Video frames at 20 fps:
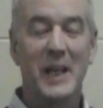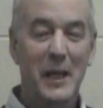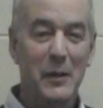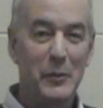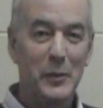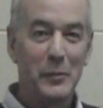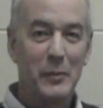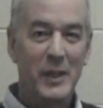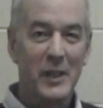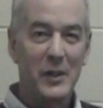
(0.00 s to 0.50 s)

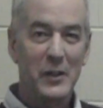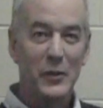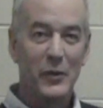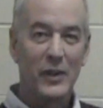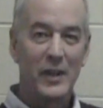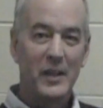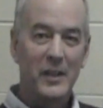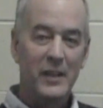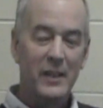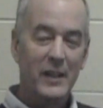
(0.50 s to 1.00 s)
My name is
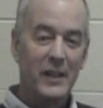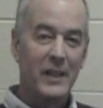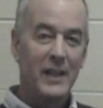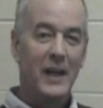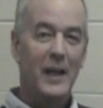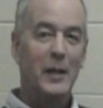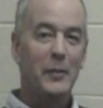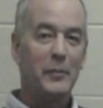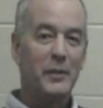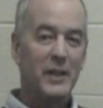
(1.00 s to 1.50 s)
Peter Doyle,
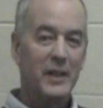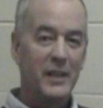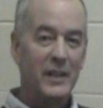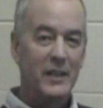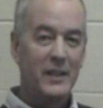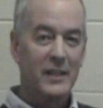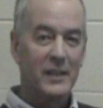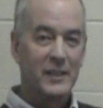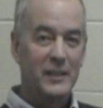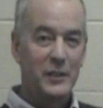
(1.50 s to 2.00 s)
and I'm
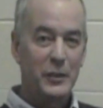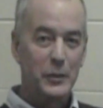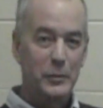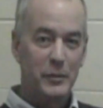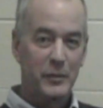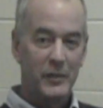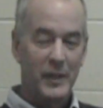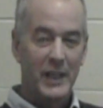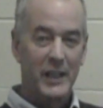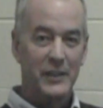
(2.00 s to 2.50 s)
the
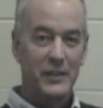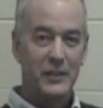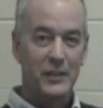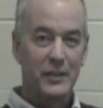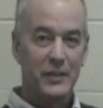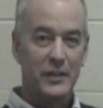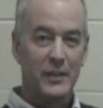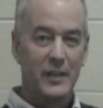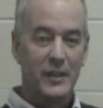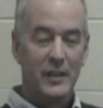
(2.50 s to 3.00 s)

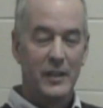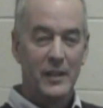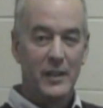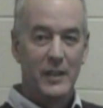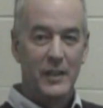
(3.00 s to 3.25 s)
supervisor